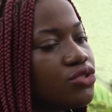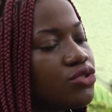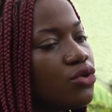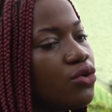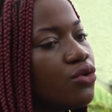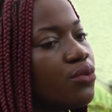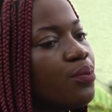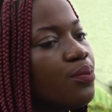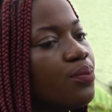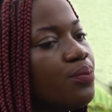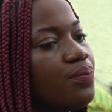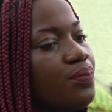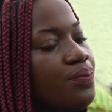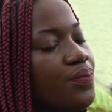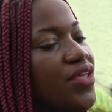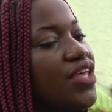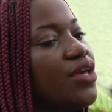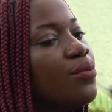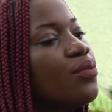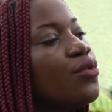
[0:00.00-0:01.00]
show
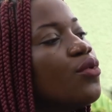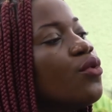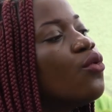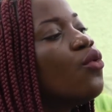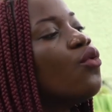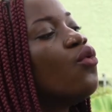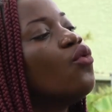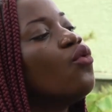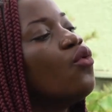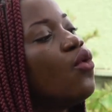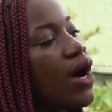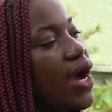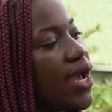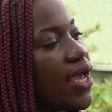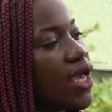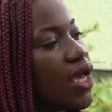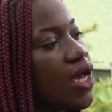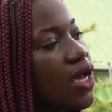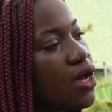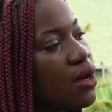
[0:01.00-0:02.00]
people who I
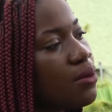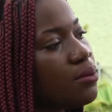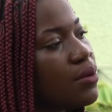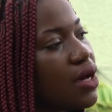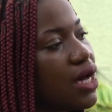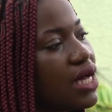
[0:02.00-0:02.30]
am